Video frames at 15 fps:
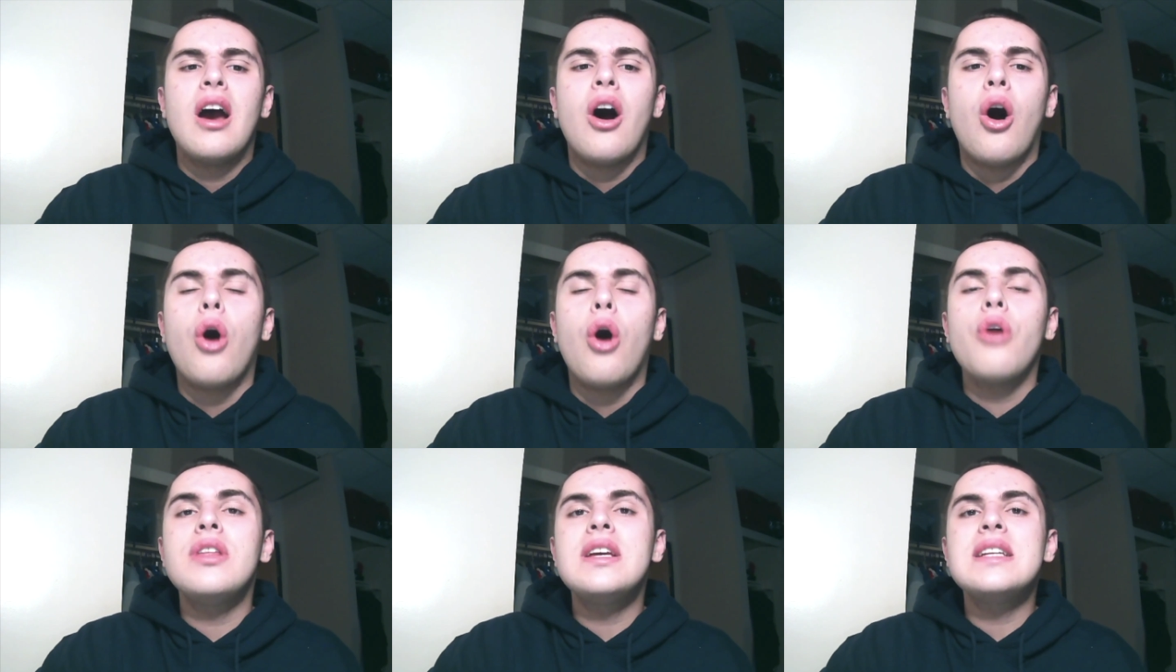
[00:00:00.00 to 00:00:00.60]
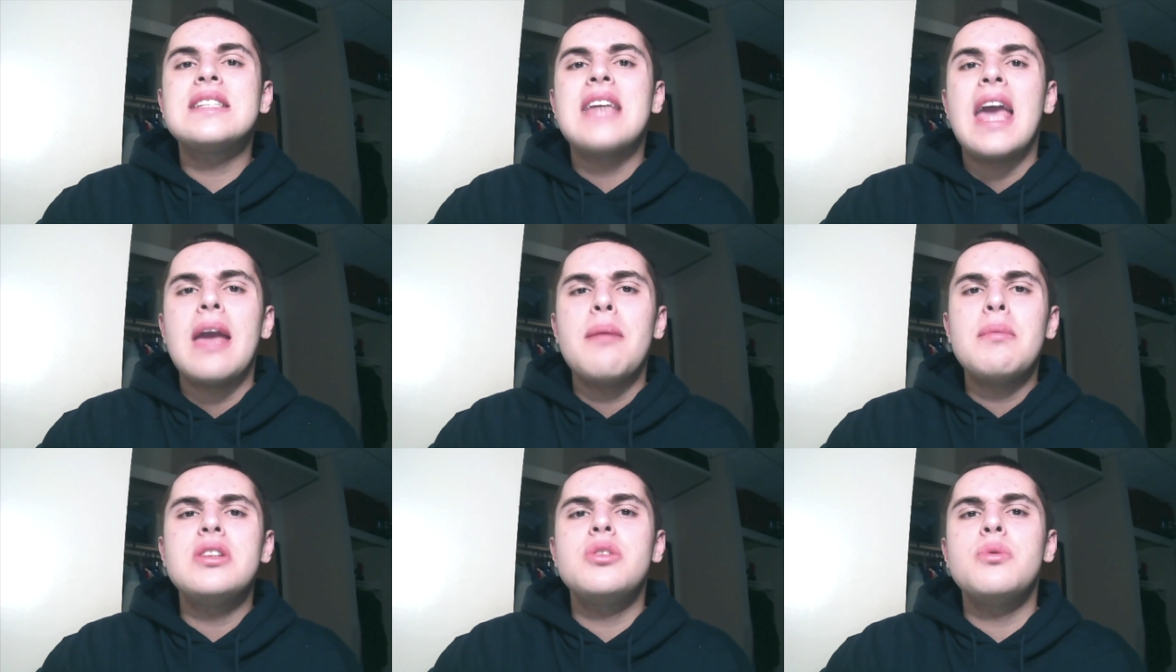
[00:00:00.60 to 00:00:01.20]
All things
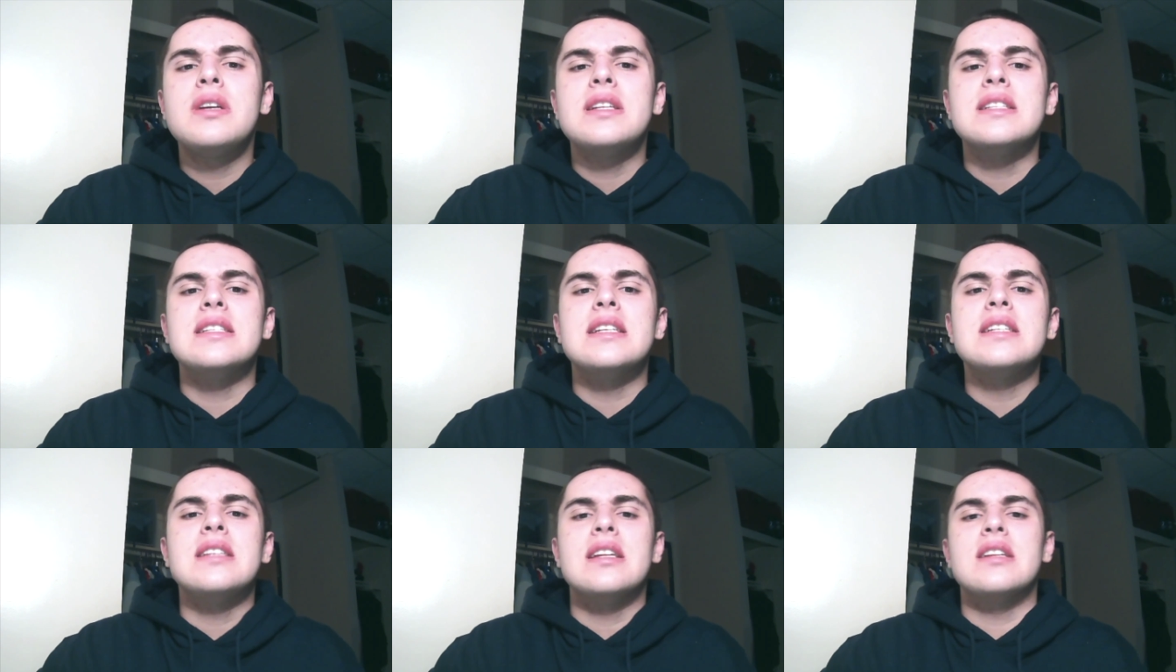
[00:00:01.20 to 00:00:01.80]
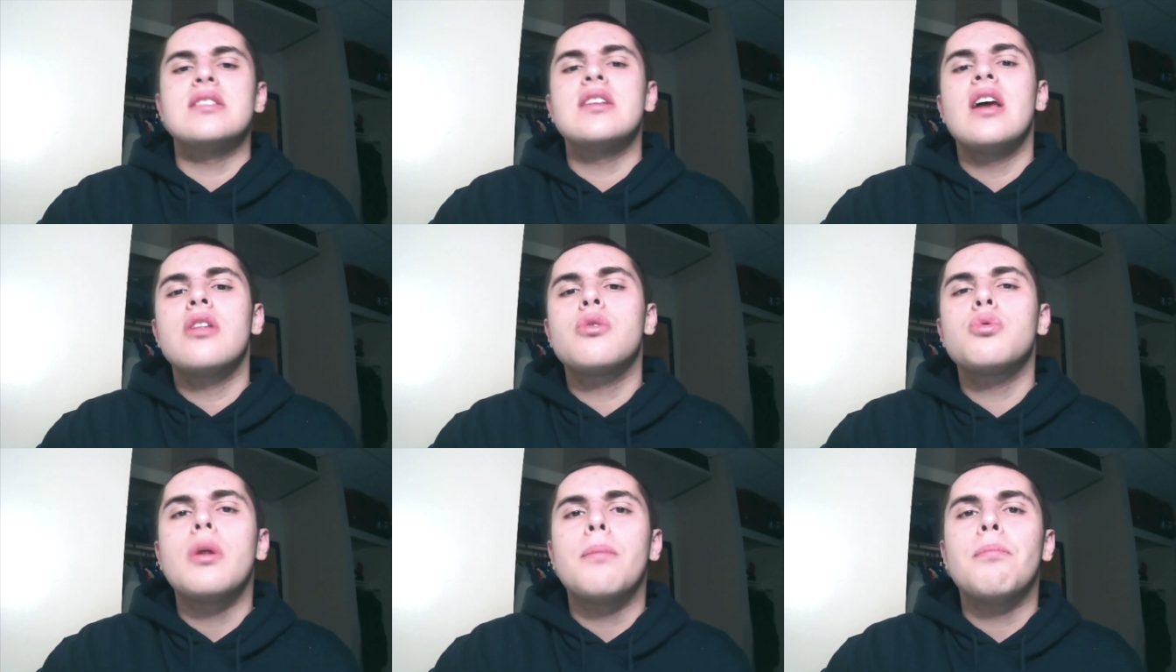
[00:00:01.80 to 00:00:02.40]
came into existence
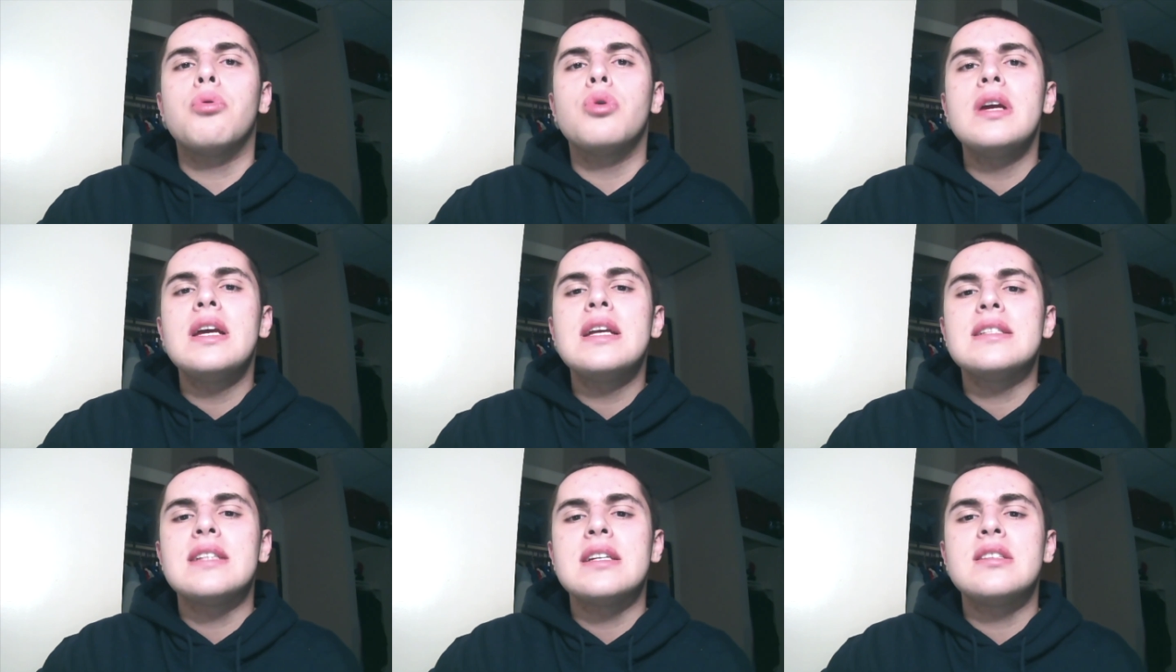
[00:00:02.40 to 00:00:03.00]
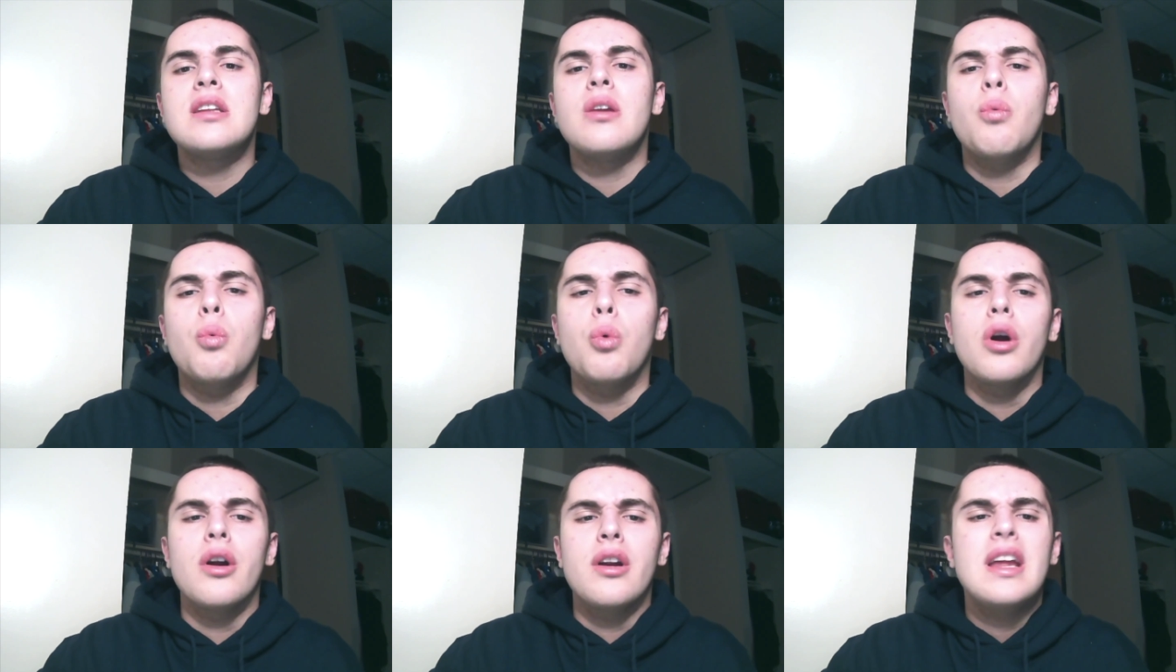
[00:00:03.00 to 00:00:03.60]
through the pre-existent
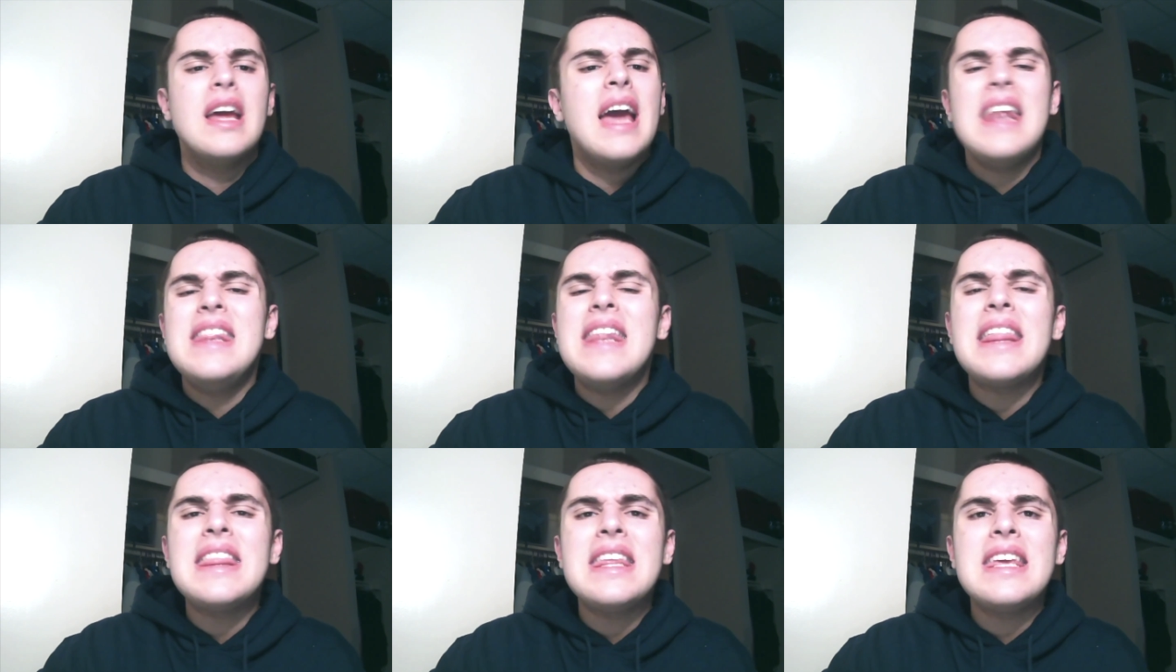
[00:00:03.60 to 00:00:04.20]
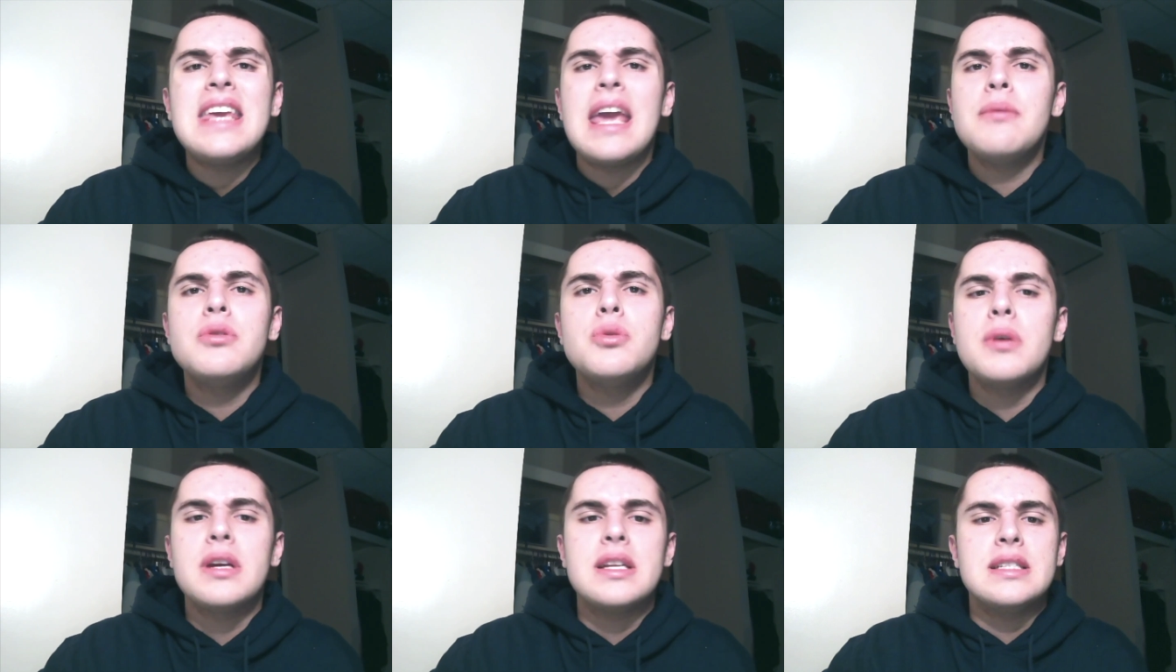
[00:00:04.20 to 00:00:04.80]
Word, and nothing came
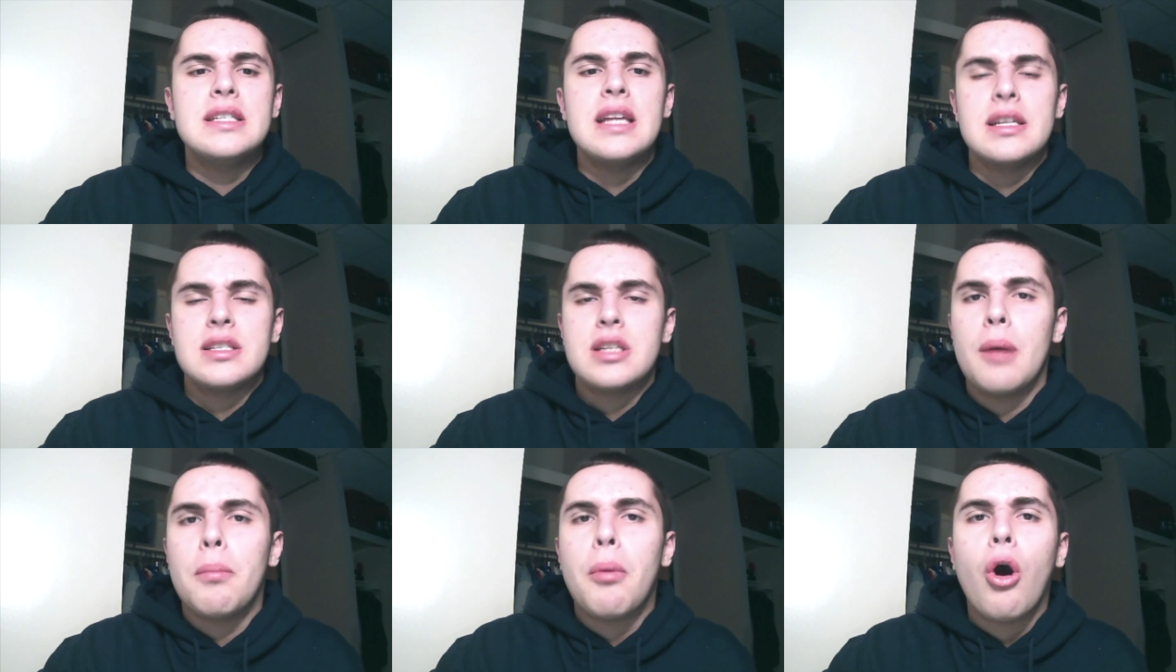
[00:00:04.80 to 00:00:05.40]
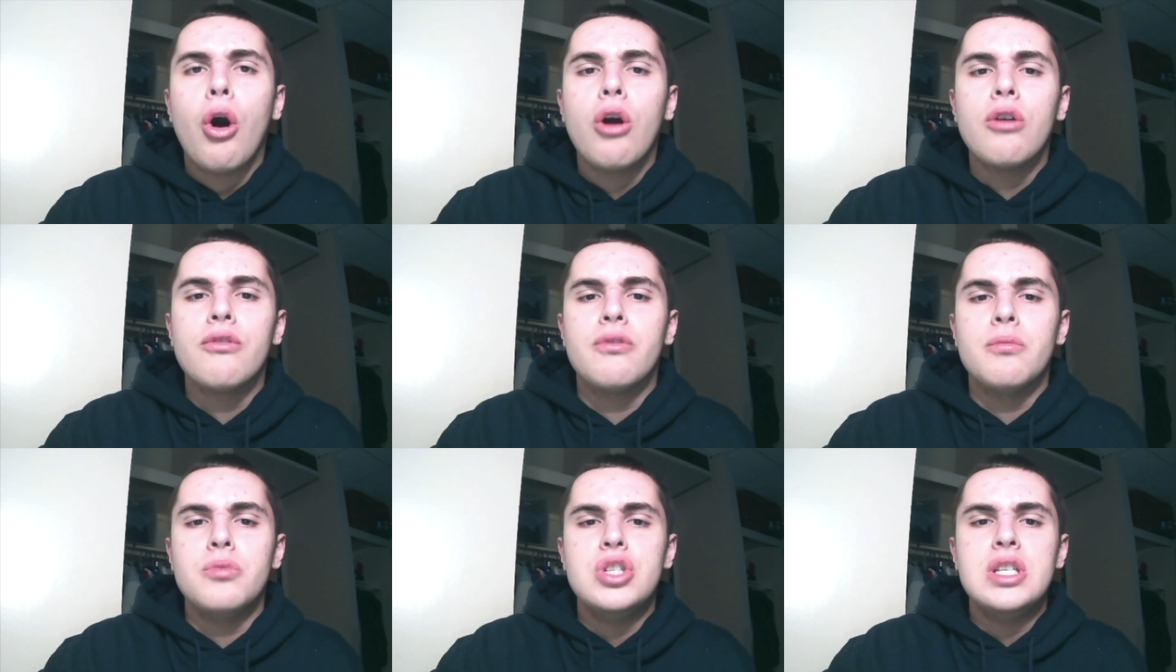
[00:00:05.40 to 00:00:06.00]
to exist apart
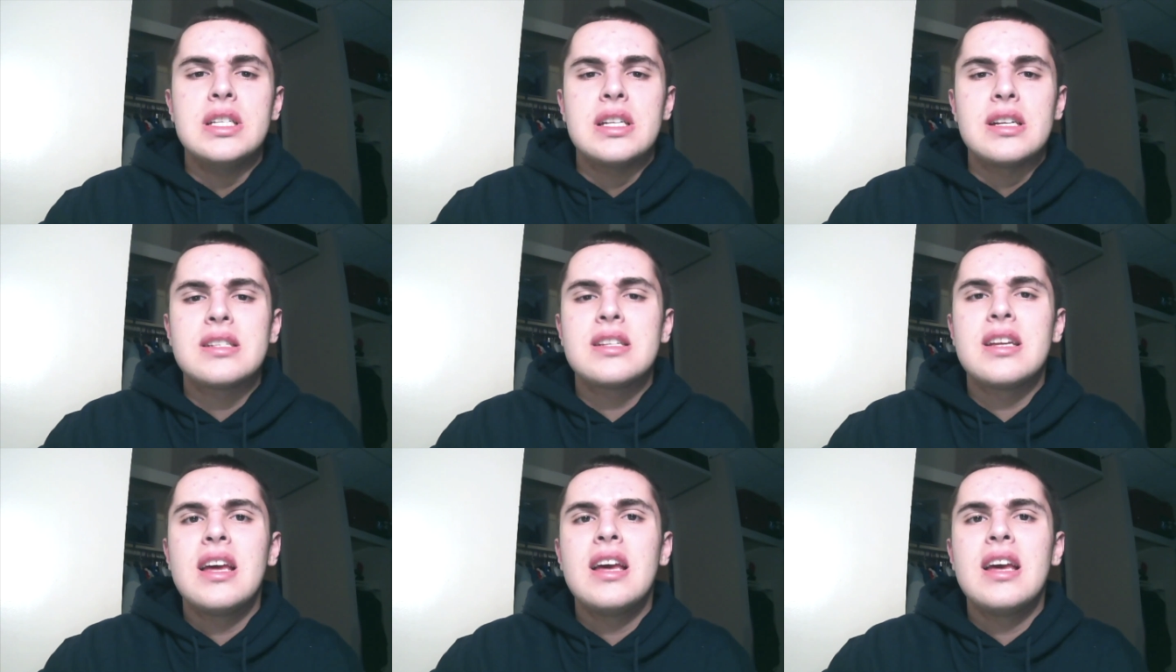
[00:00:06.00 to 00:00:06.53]
from Jesus.